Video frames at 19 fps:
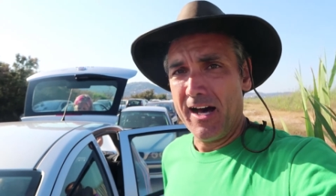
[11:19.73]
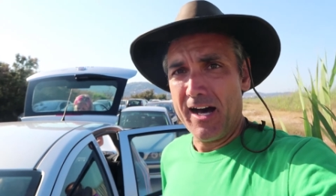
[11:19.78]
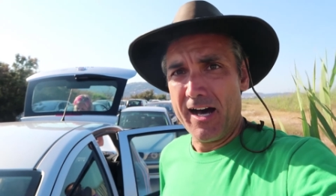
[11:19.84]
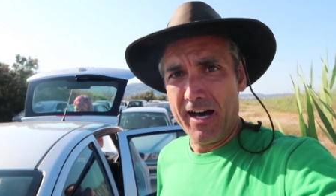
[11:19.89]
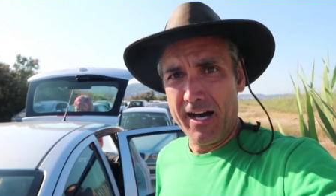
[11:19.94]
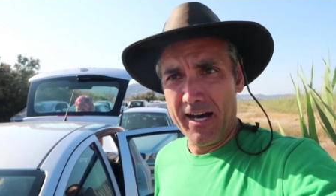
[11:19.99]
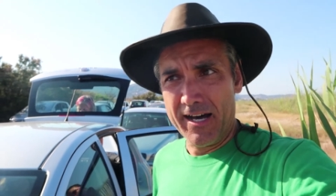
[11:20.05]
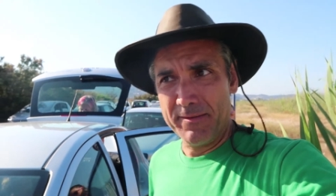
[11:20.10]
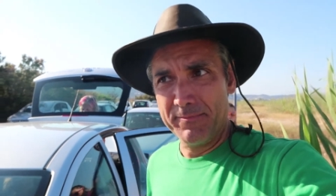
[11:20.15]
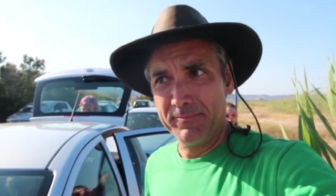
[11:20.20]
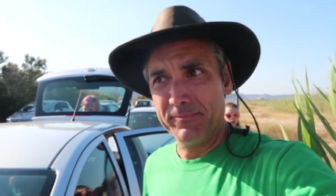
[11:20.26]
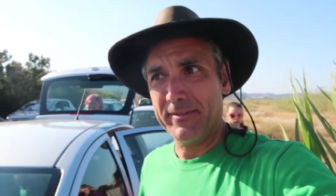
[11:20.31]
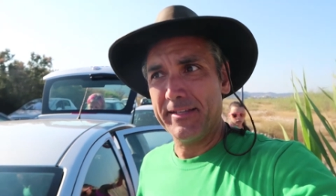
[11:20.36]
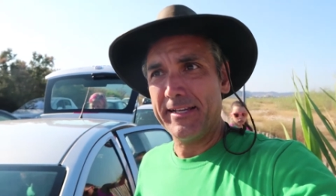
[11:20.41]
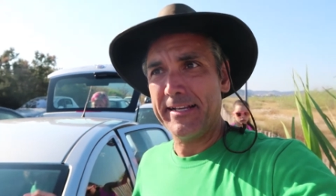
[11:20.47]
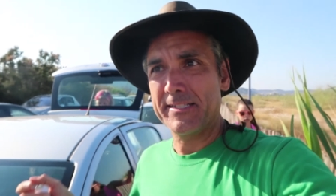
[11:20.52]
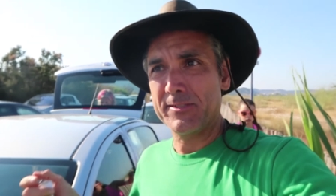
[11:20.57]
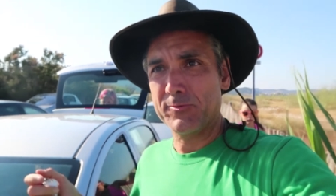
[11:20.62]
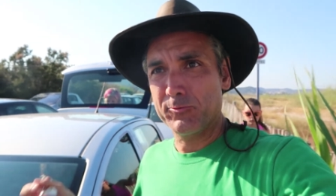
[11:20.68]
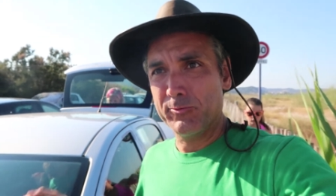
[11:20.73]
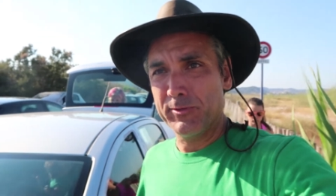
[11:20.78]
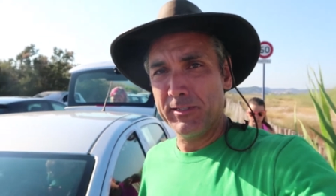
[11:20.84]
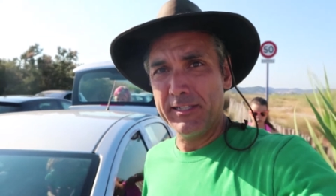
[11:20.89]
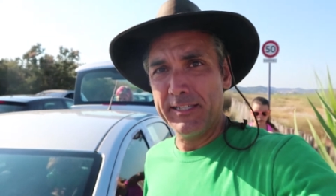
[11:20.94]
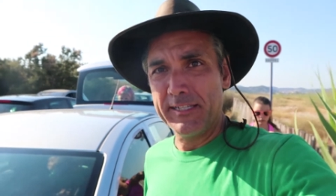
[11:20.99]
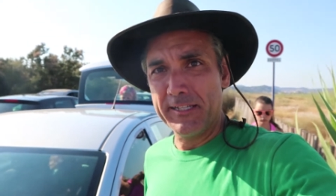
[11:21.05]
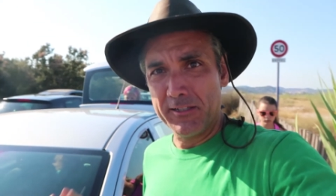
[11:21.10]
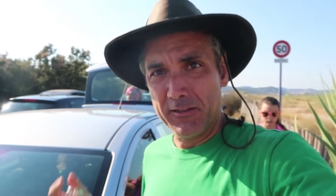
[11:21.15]
Um, it's
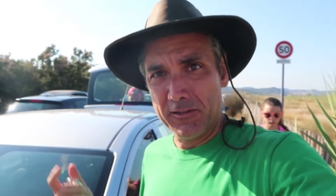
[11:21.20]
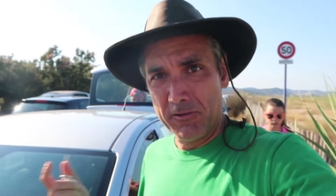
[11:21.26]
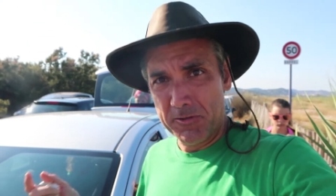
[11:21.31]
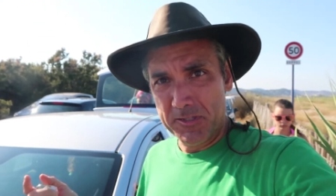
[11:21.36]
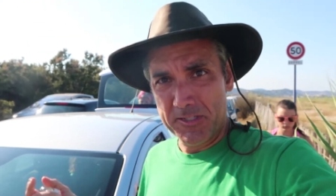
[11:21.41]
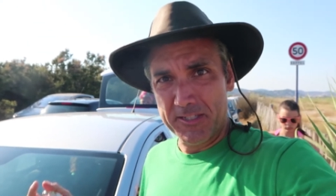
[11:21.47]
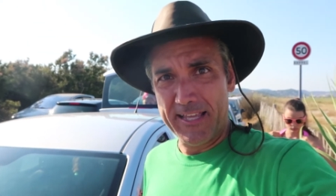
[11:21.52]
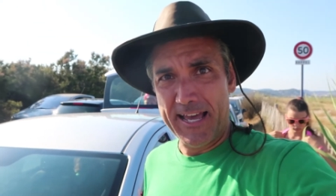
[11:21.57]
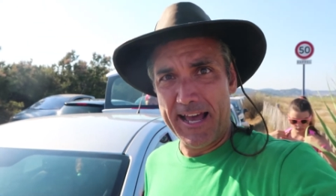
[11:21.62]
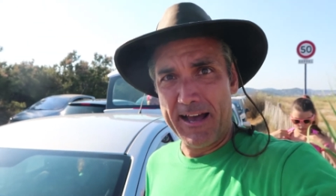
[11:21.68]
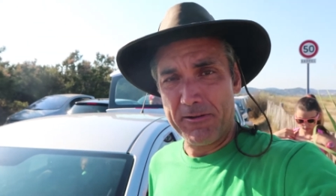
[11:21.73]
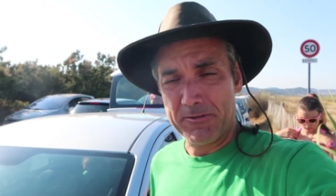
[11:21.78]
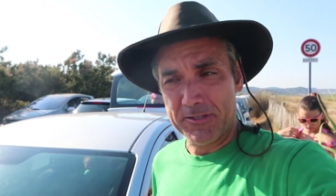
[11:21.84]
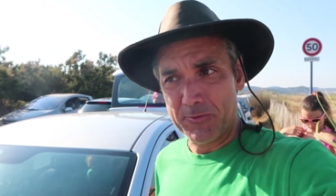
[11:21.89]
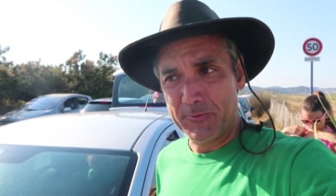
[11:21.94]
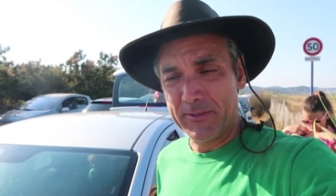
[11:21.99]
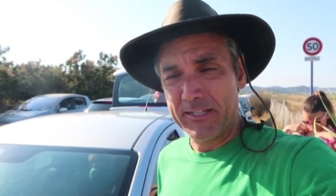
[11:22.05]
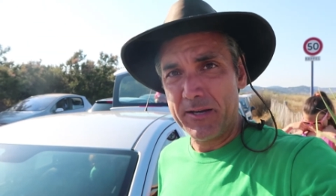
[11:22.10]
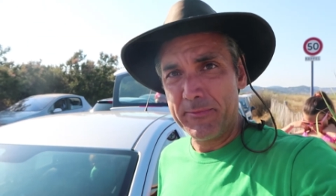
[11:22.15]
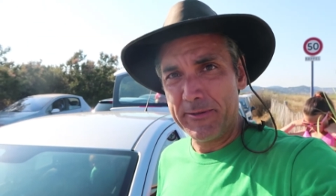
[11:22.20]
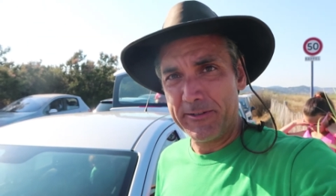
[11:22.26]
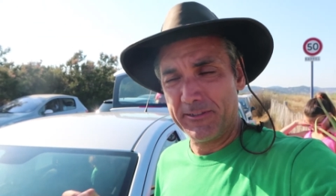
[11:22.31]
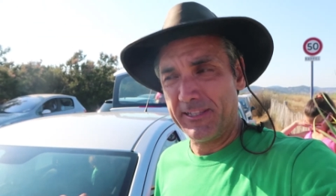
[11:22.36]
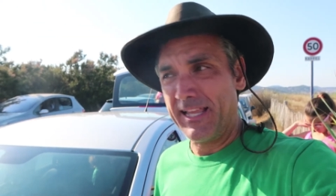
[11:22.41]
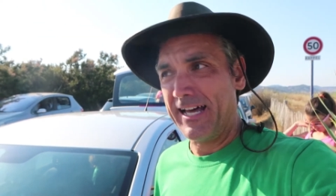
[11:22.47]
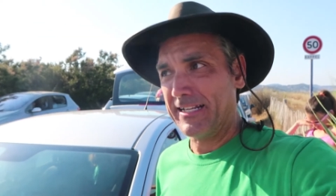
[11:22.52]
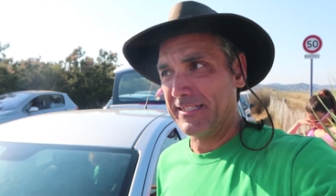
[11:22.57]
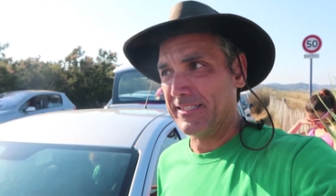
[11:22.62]
really close to the house, so we come here
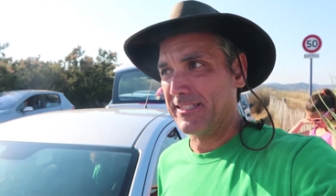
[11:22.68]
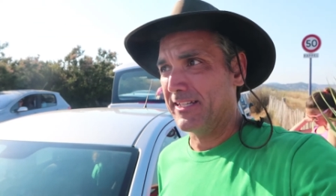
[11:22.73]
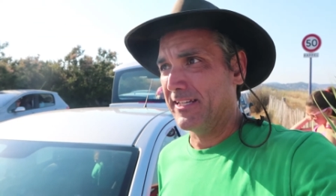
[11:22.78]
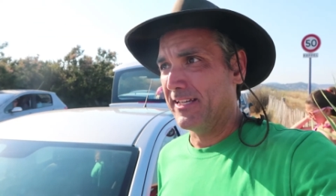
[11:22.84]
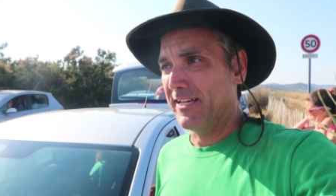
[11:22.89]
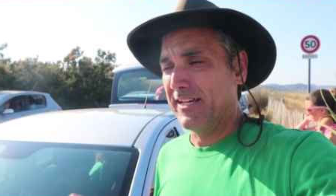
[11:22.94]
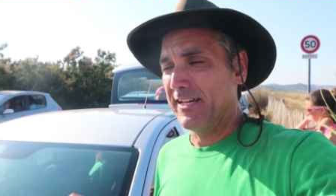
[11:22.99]
a lot.